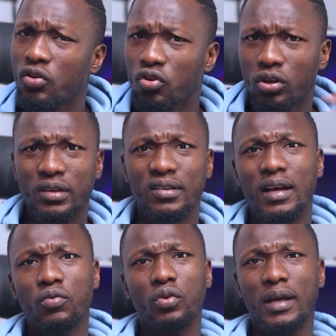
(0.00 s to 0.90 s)
Do you
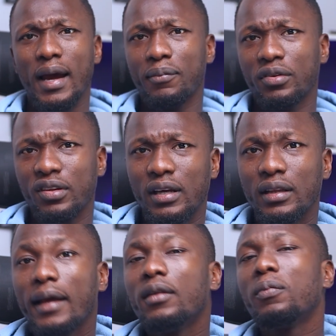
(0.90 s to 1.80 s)
understand what I am
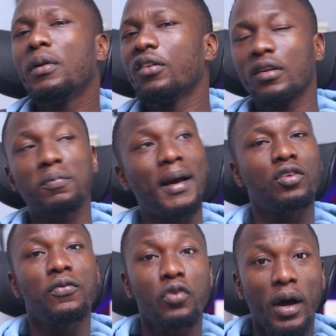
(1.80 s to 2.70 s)
saying? Then please,
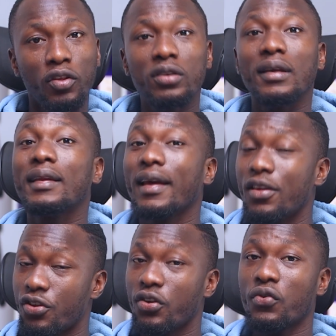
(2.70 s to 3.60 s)
if you are not a
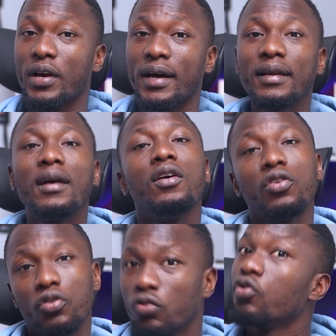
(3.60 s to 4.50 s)
Nigerian,
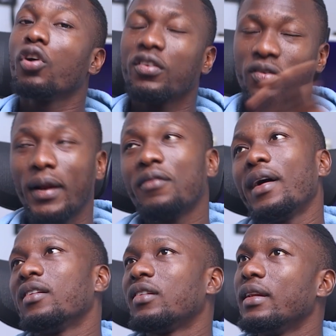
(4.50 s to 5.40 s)
so just whenever
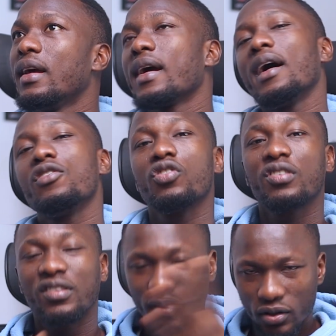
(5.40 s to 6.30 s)
I say Naira,
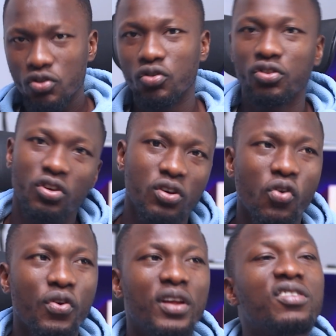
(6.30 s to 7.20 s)
just use your
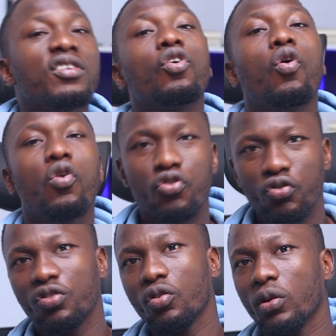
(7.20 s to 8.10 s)
currency or
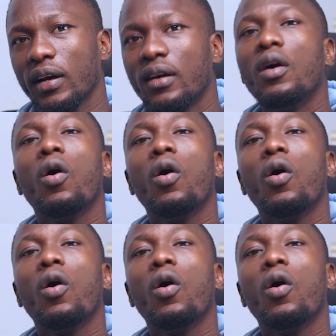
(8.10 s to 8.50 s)
use dollar.